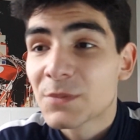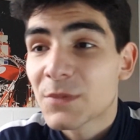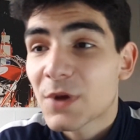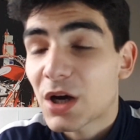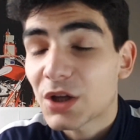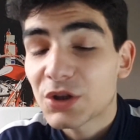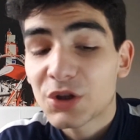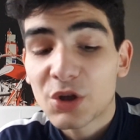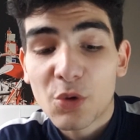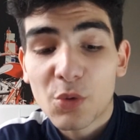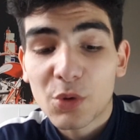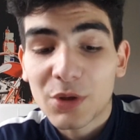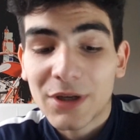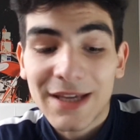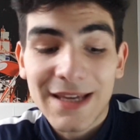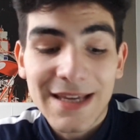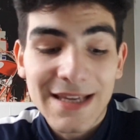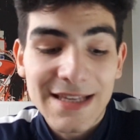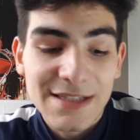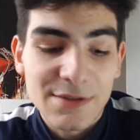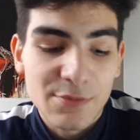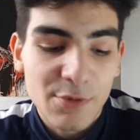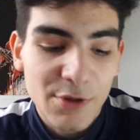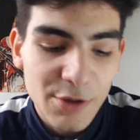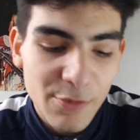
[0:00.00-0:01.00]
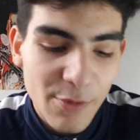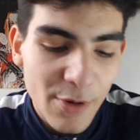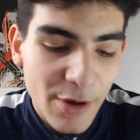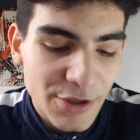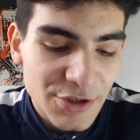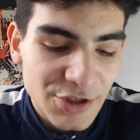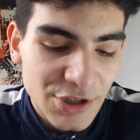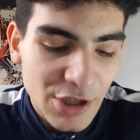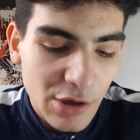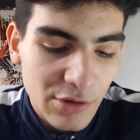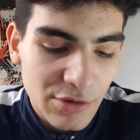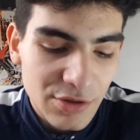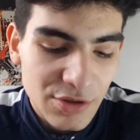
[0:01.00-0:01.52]
I don't know what it is when you wear a
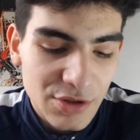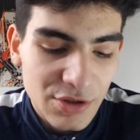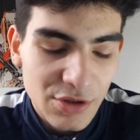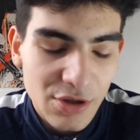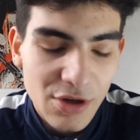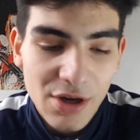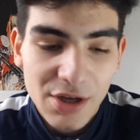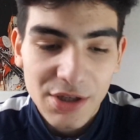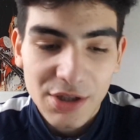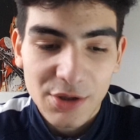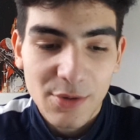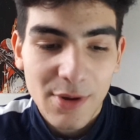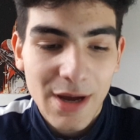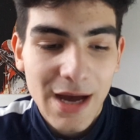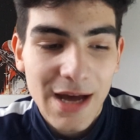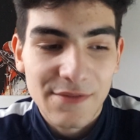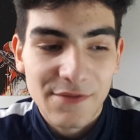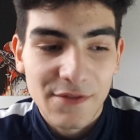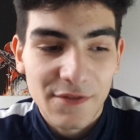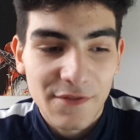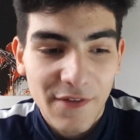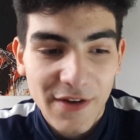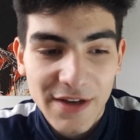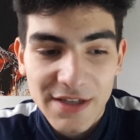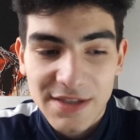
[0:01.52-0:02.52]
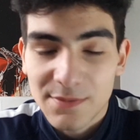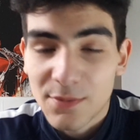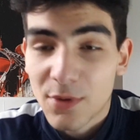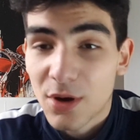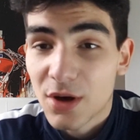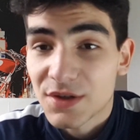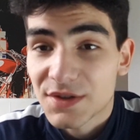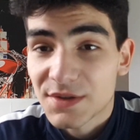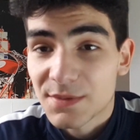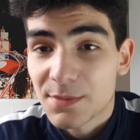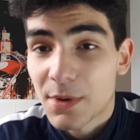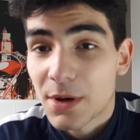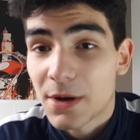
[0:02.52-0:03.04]
Chelsea shirt and you have a face
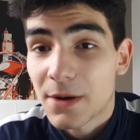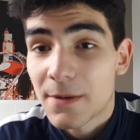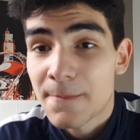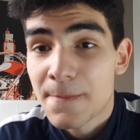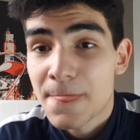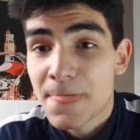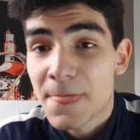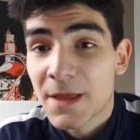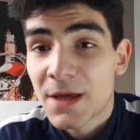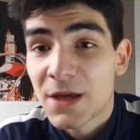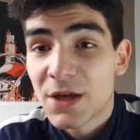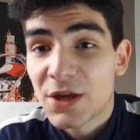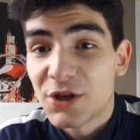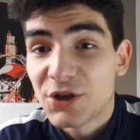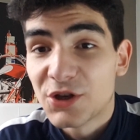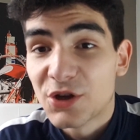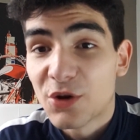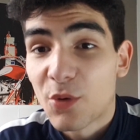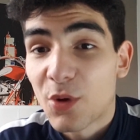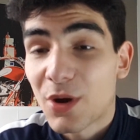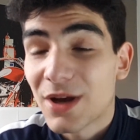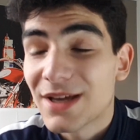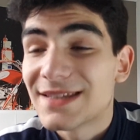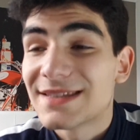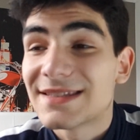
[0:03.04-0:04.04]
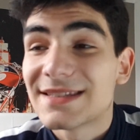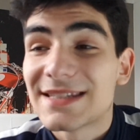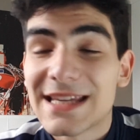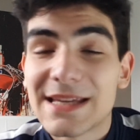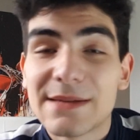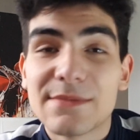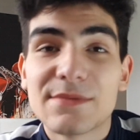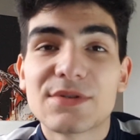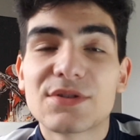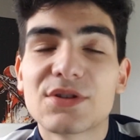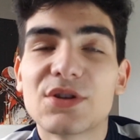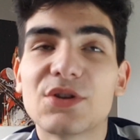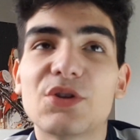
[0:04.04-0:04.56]
mask, but you know what, it
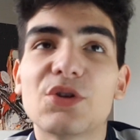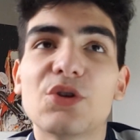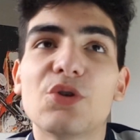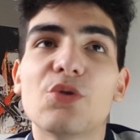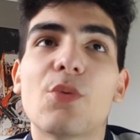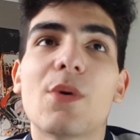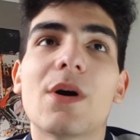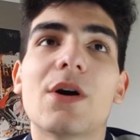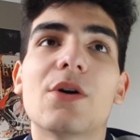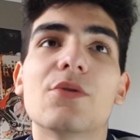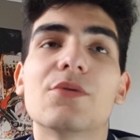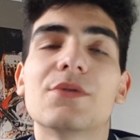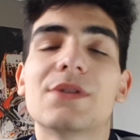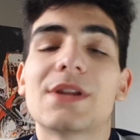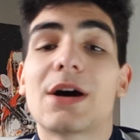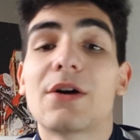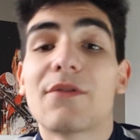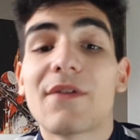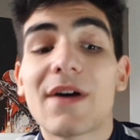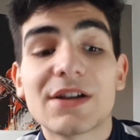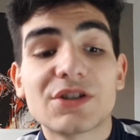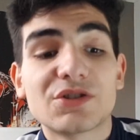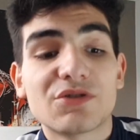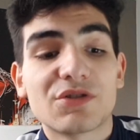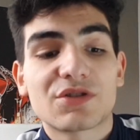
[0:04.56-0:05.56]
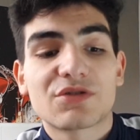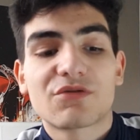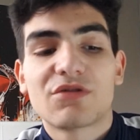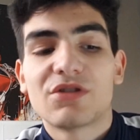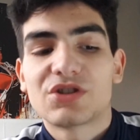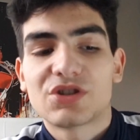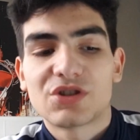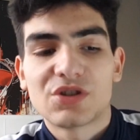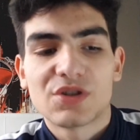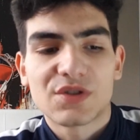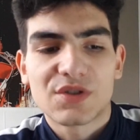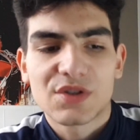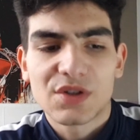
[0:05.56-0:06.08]
seems to do well. Now, Andreas
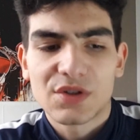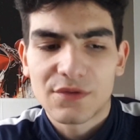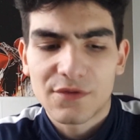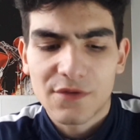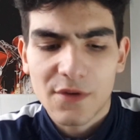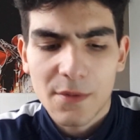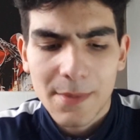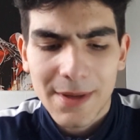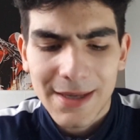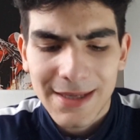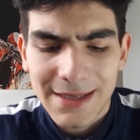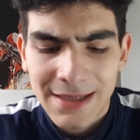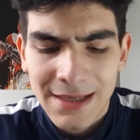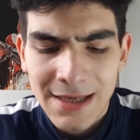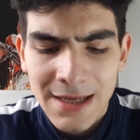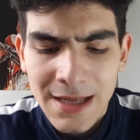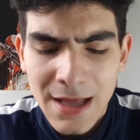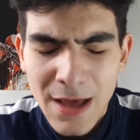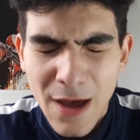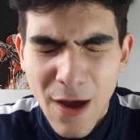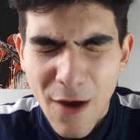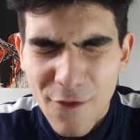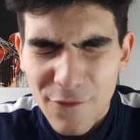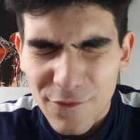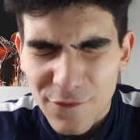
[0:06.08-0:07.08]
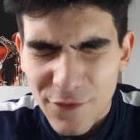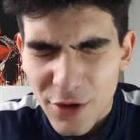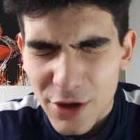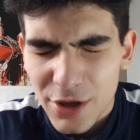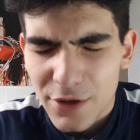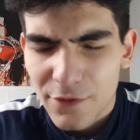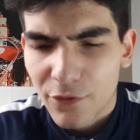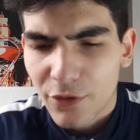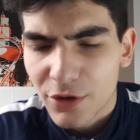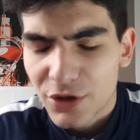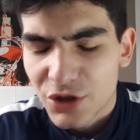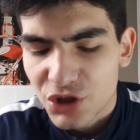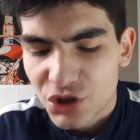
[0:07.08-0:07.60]
Christensen, for me, a very,
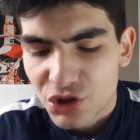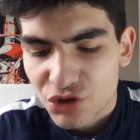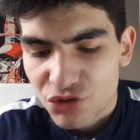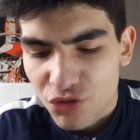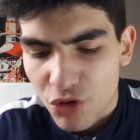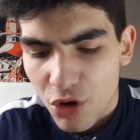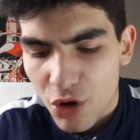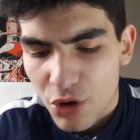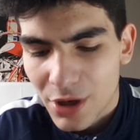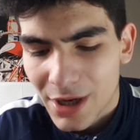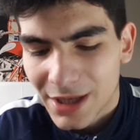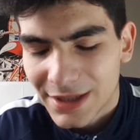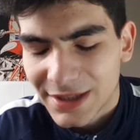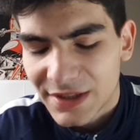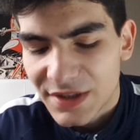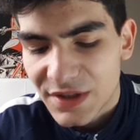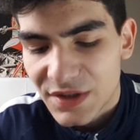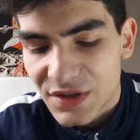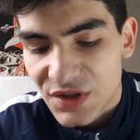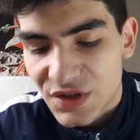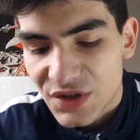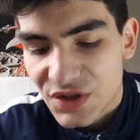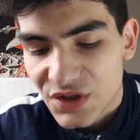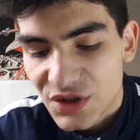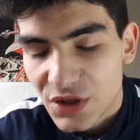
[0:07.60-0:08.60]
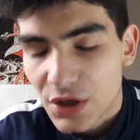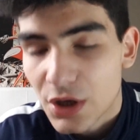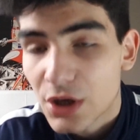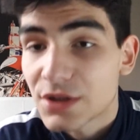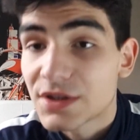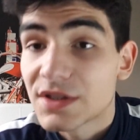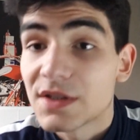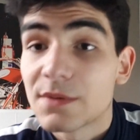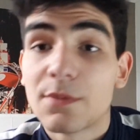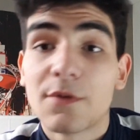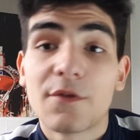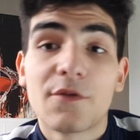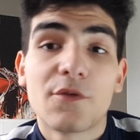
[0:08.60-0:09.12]
very strong and an
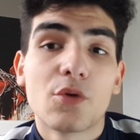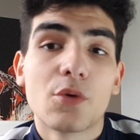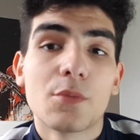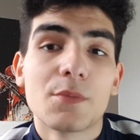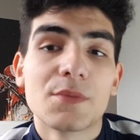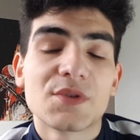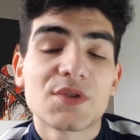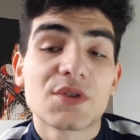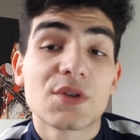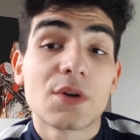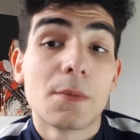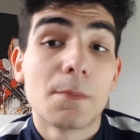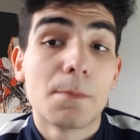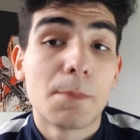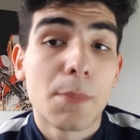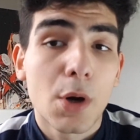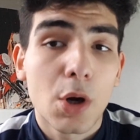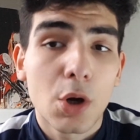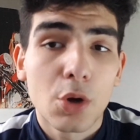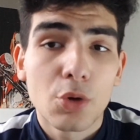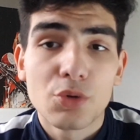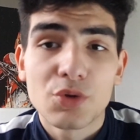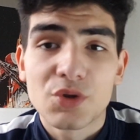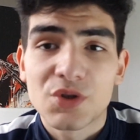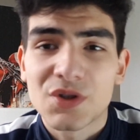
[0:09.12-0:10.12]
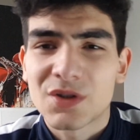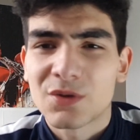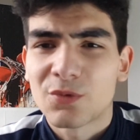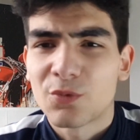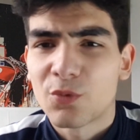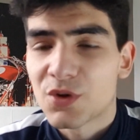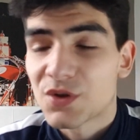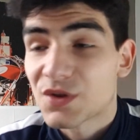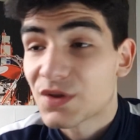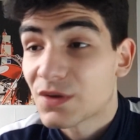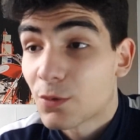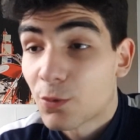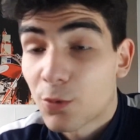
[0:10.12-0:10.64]
assertive performance. Composed,
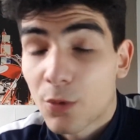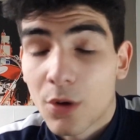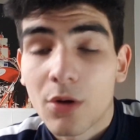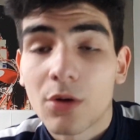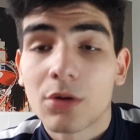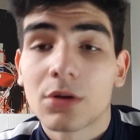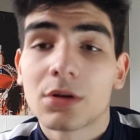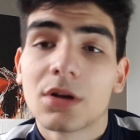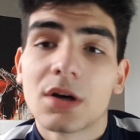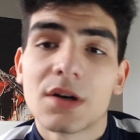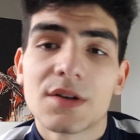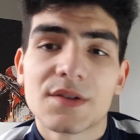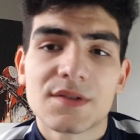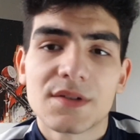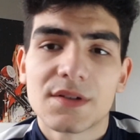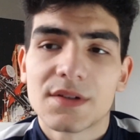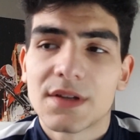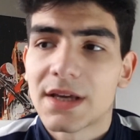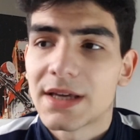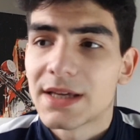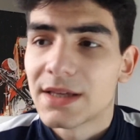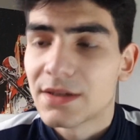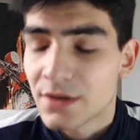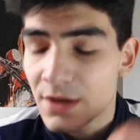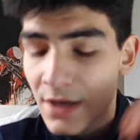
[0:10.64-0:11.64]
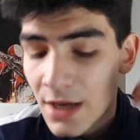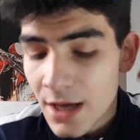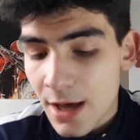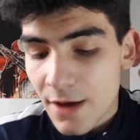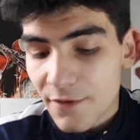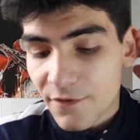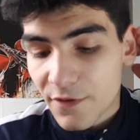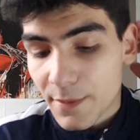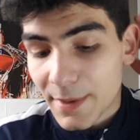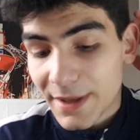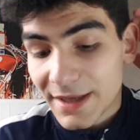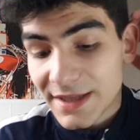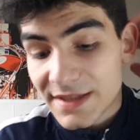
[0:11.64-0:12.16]
was world-class today. And
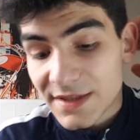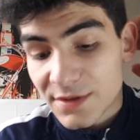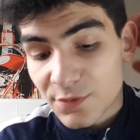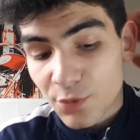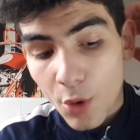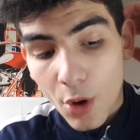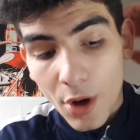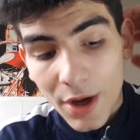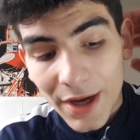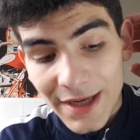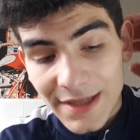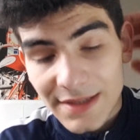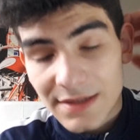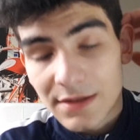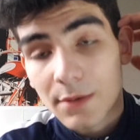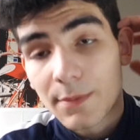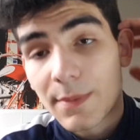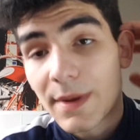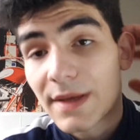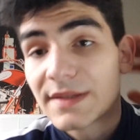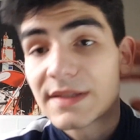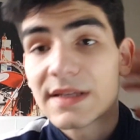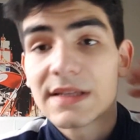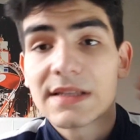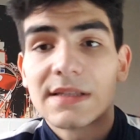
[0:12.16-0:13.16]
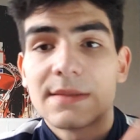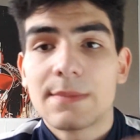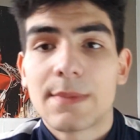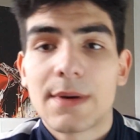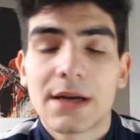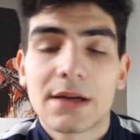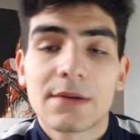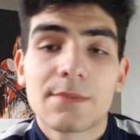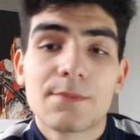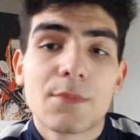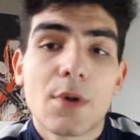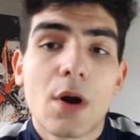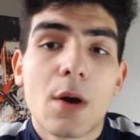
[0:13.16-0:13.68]
for me, this is why he's our best
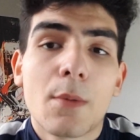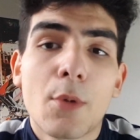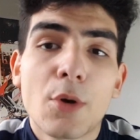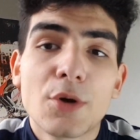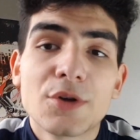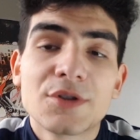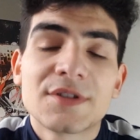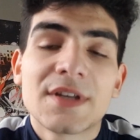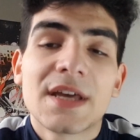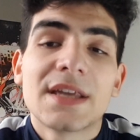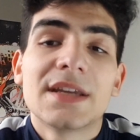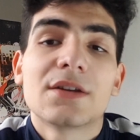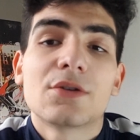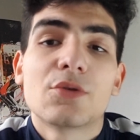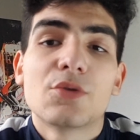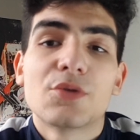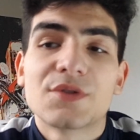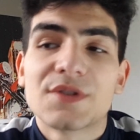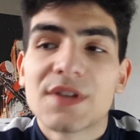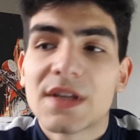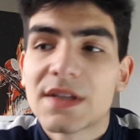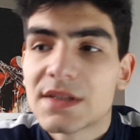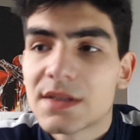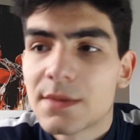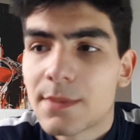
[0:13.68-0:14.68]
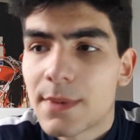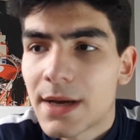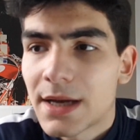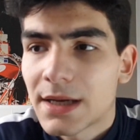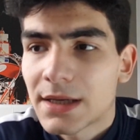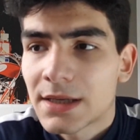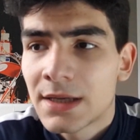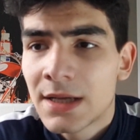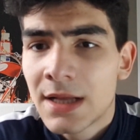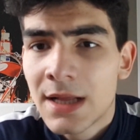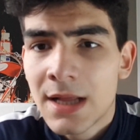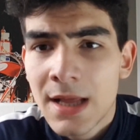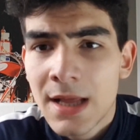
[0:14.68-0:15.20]
centre-back, our most technical centre-back.